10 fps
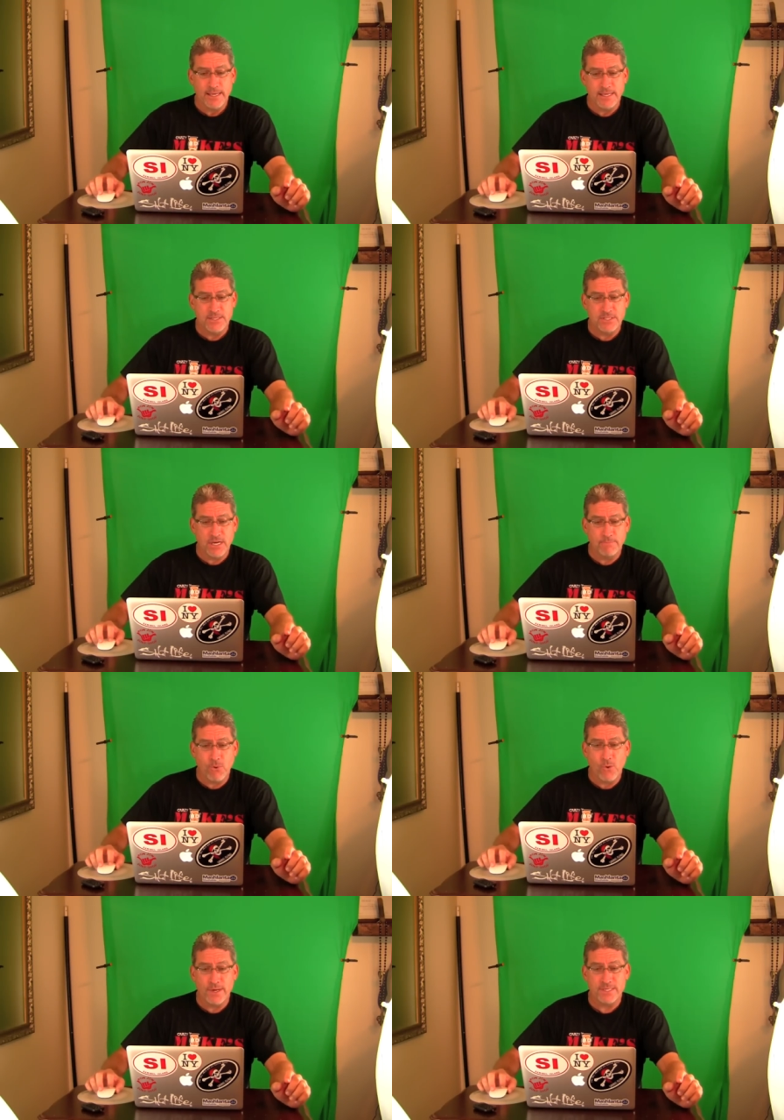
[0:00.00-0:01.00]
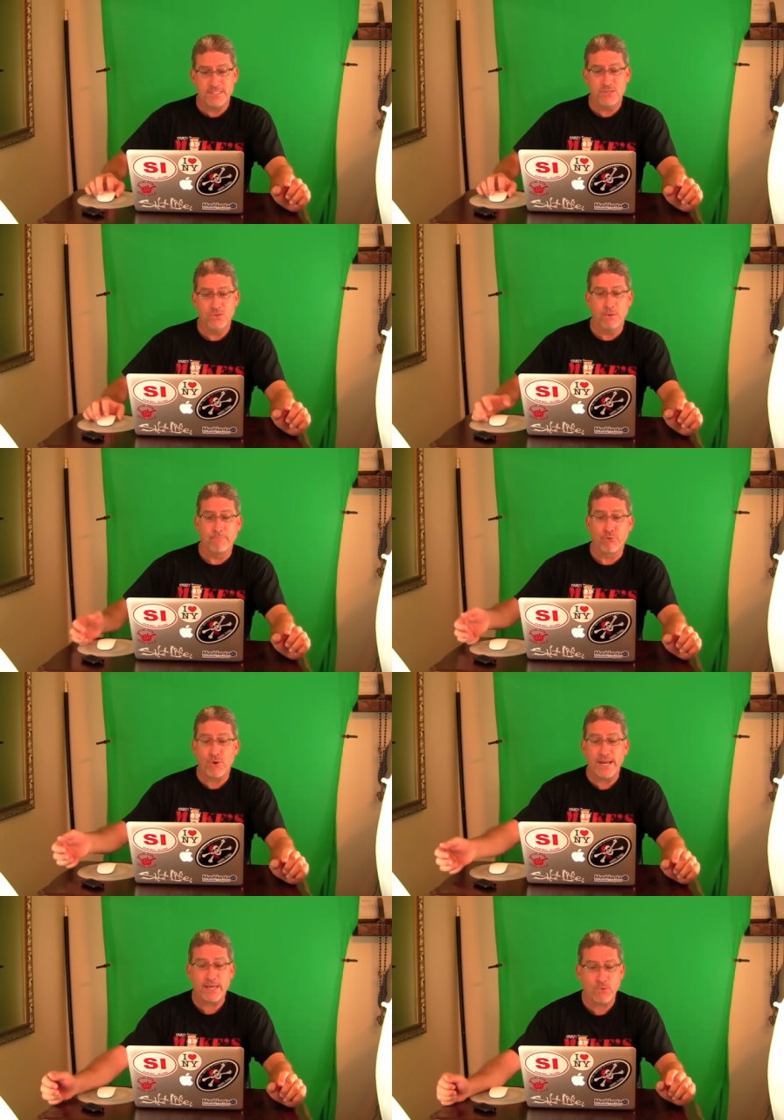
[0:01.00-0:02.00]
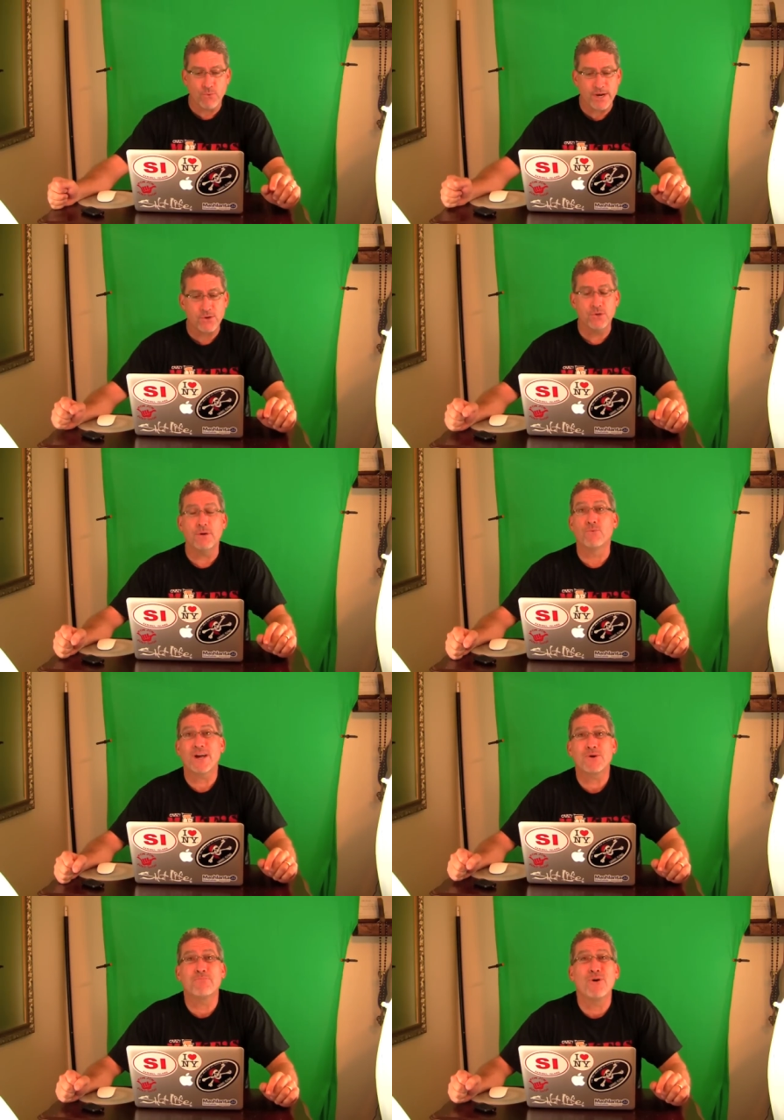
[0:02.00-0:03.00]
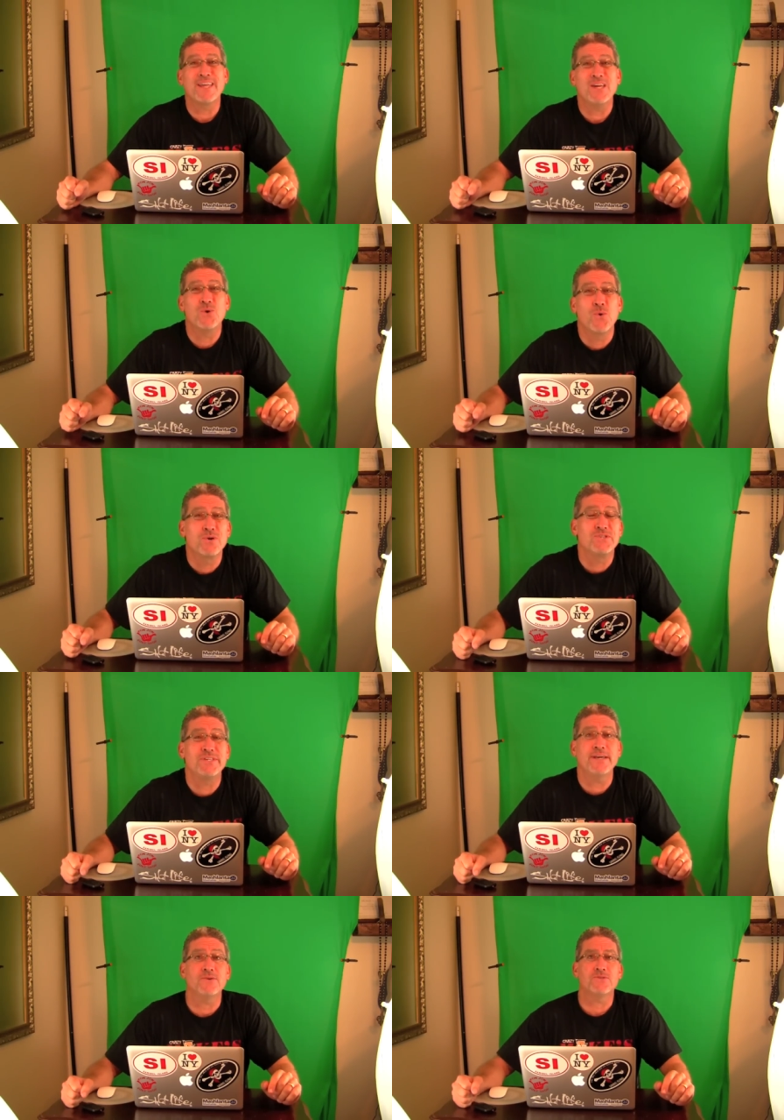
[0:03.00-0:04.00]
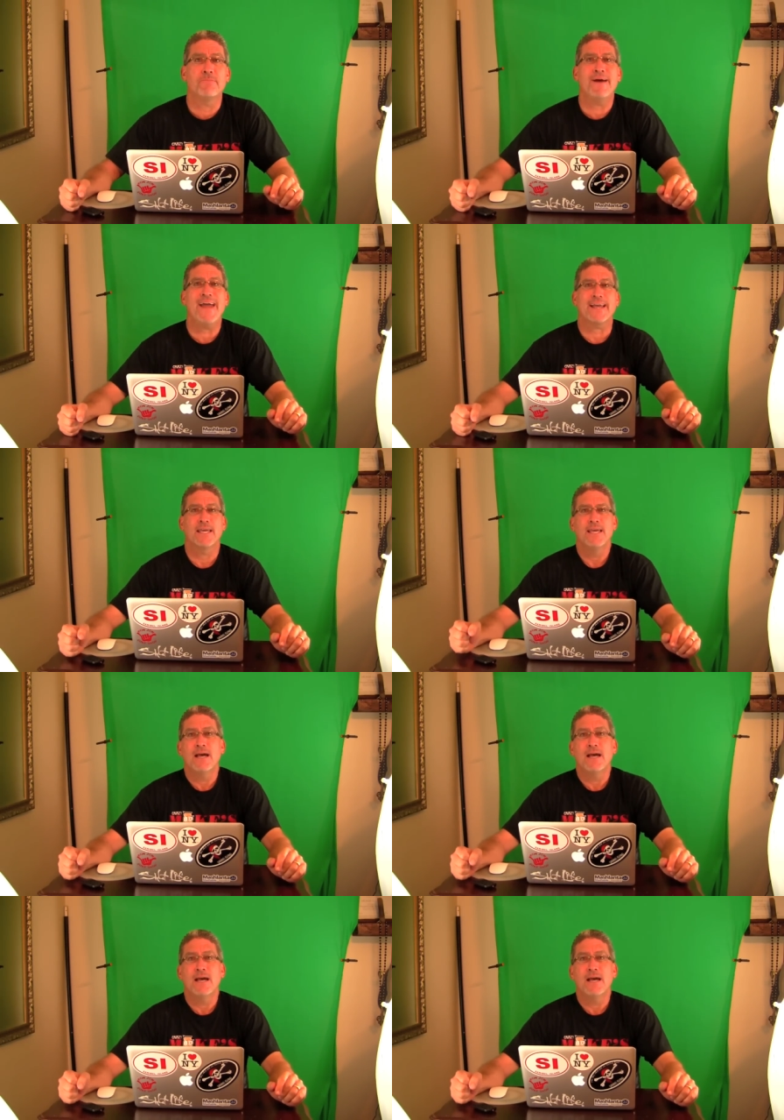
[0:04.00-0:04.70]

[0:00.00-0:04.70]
is uh, poised to break record record-breaking quarter sales, the Mac.